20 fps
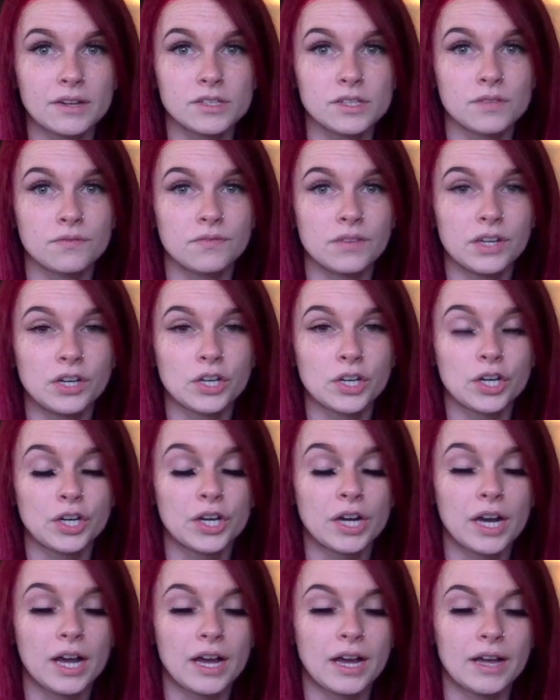a
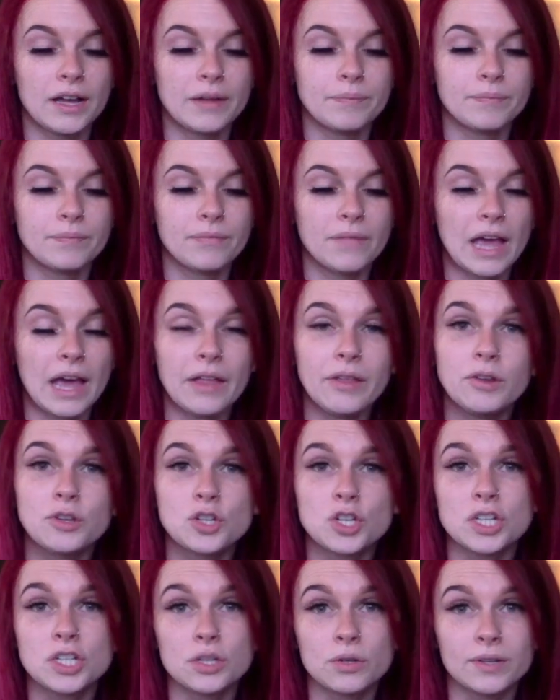severe,
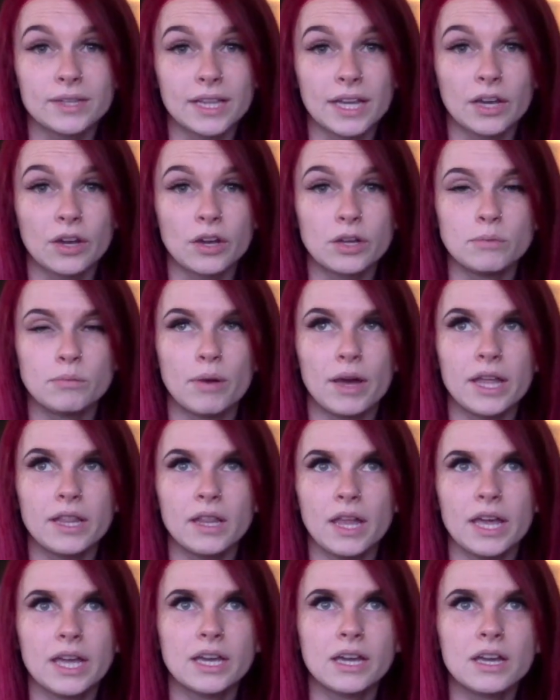allergy to it, they could, but,
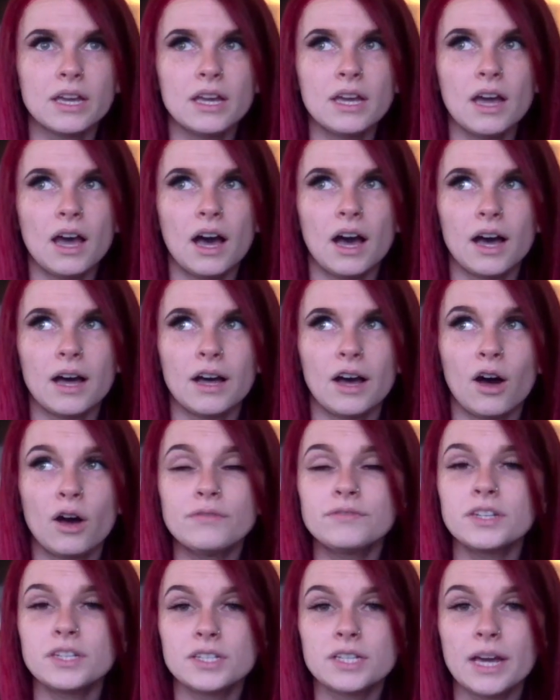like,
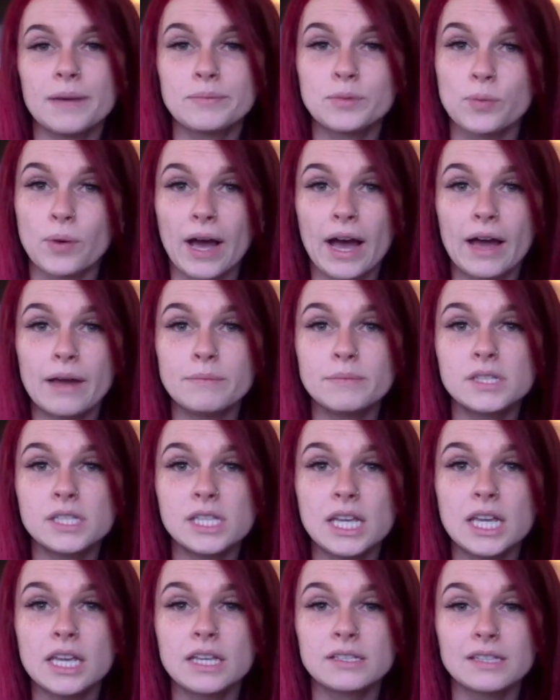oftentimes what I'm
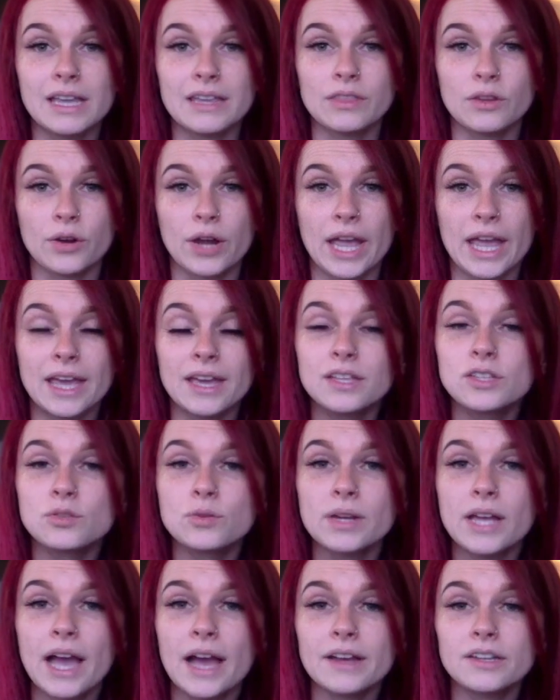seeing is, like, their hands
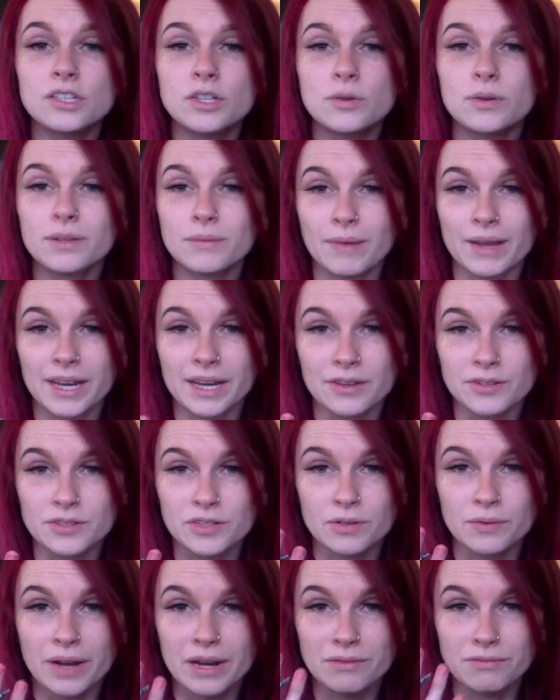react to it. My nails
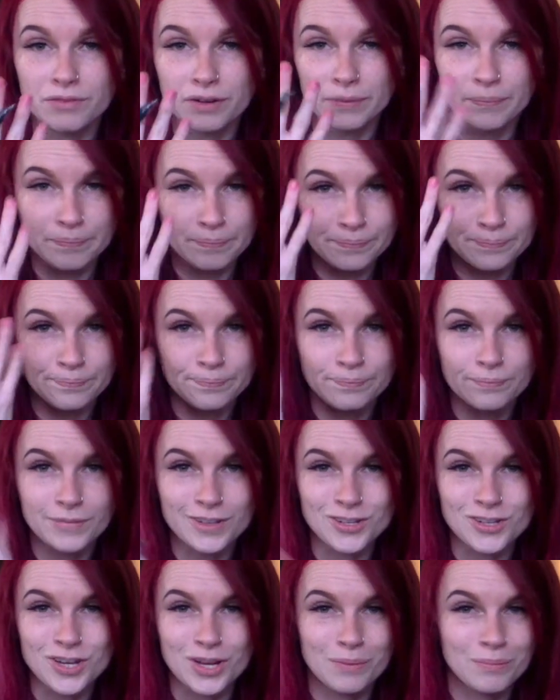are red from
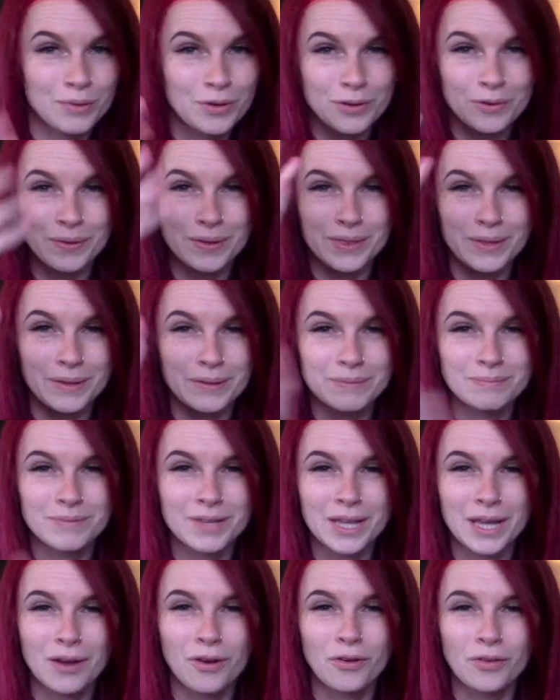the shampoo and
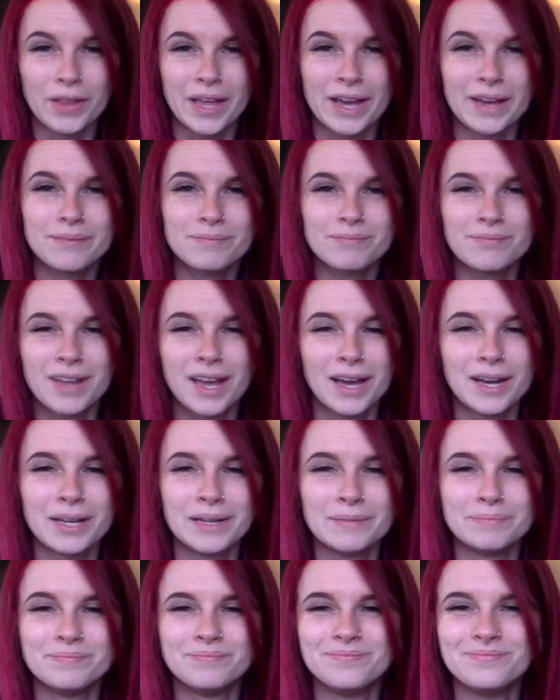all that.
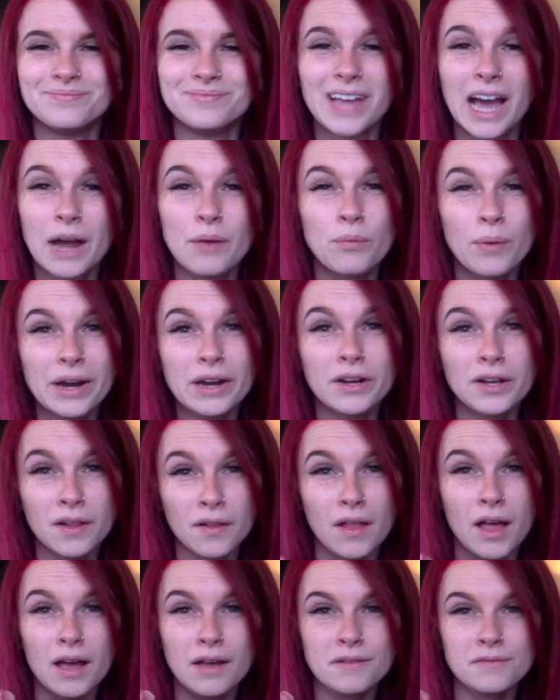I wear
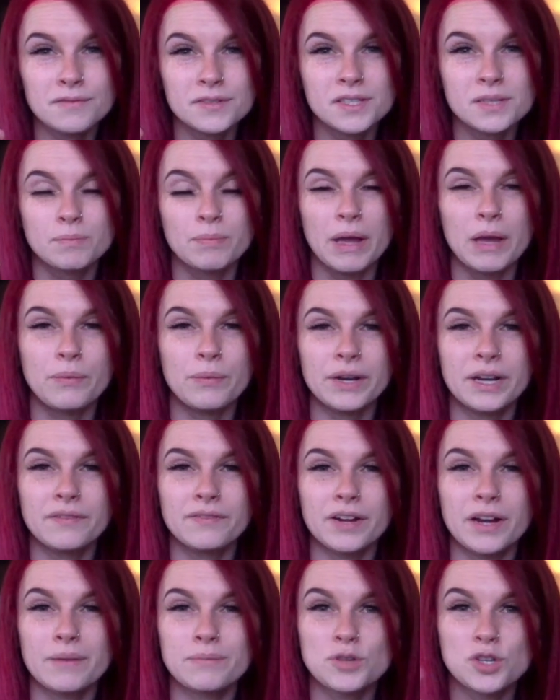gloves, but
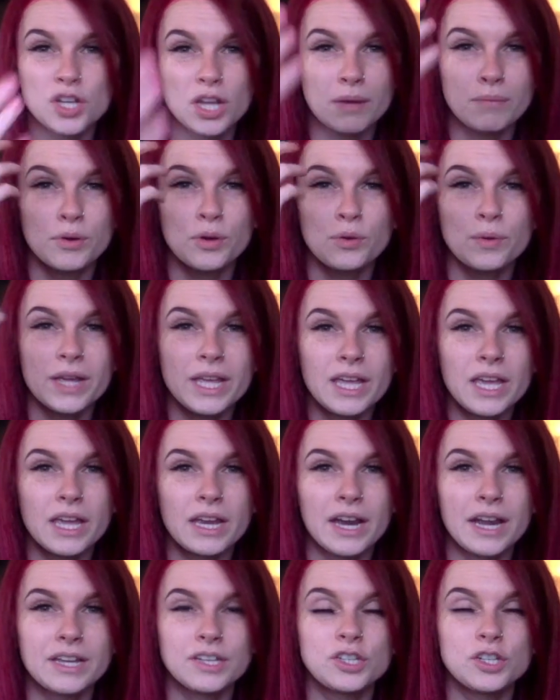whenever I'm shampooing
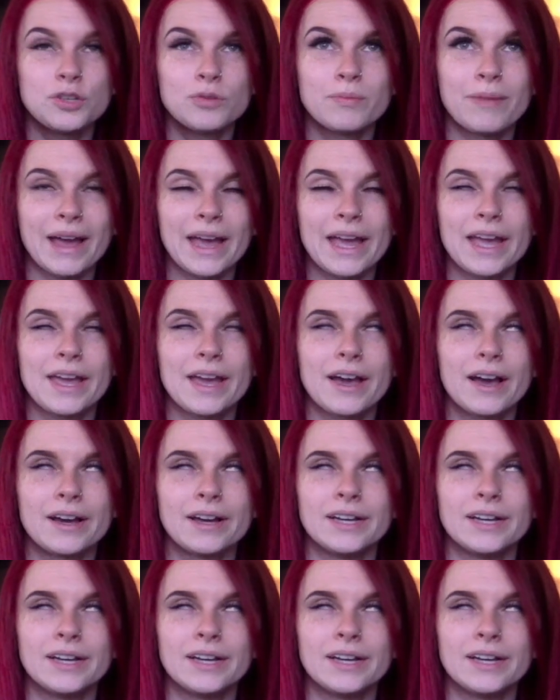and I do my,